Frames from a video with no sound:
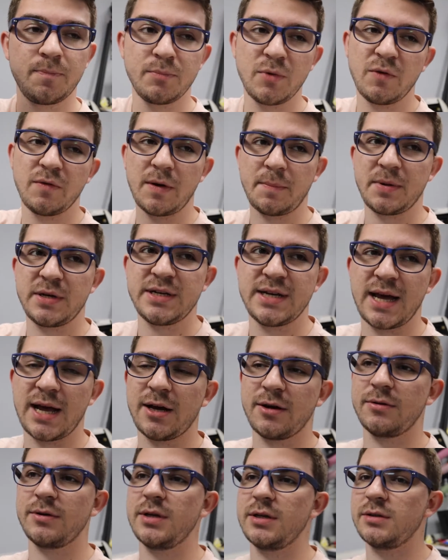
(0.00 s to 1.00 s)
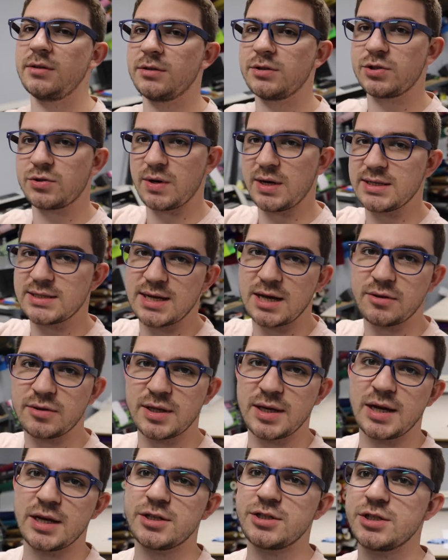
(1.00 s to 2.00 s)
move up and down. It'll trace out
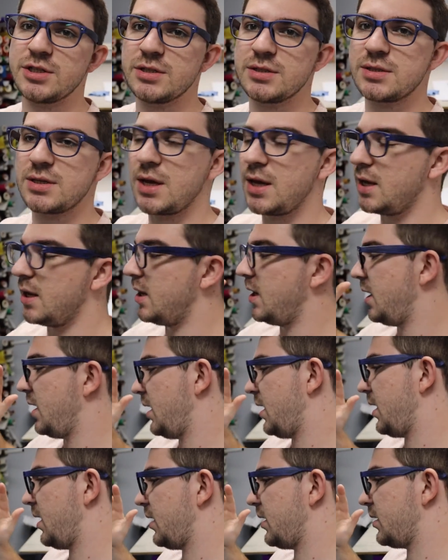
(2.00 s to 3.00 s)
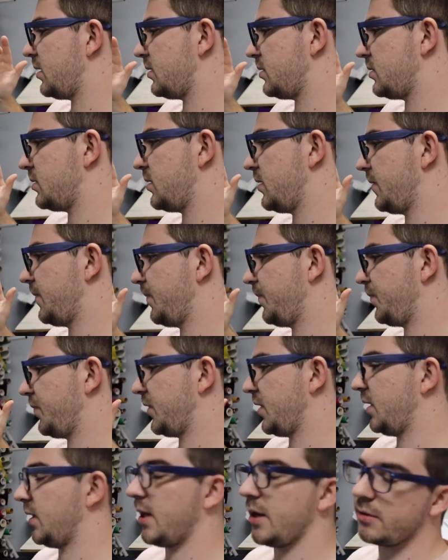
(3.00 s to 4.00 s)
the edges and
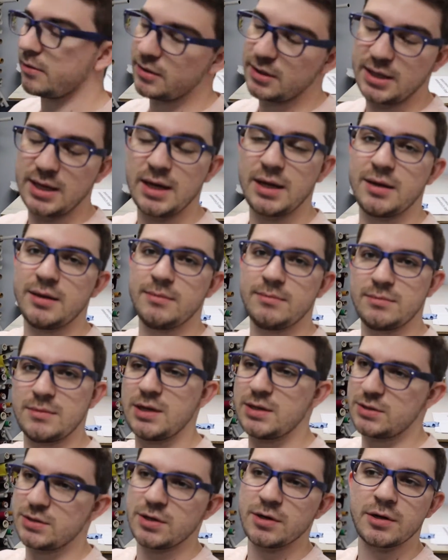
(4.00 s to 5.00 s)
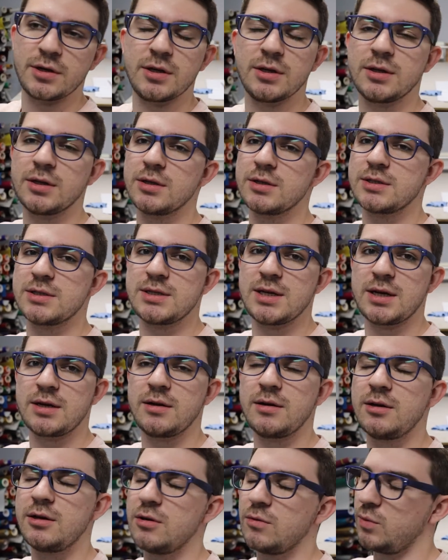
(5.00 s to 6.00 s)
allow you to get a circular
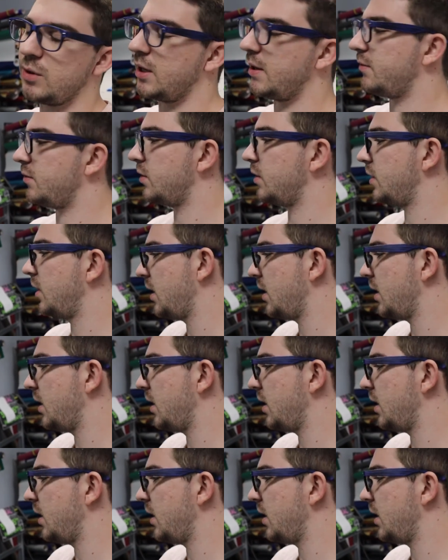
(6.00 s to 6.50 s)
sticker or whatever.